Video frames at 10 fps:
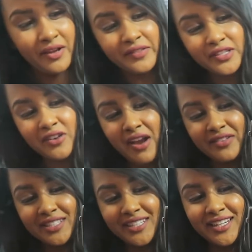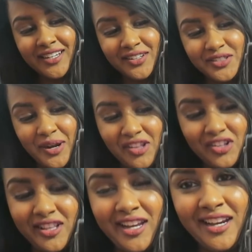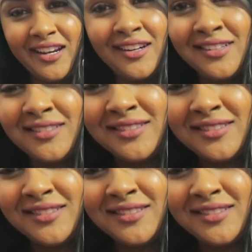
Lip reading: pull off this graphic tee or do I look like,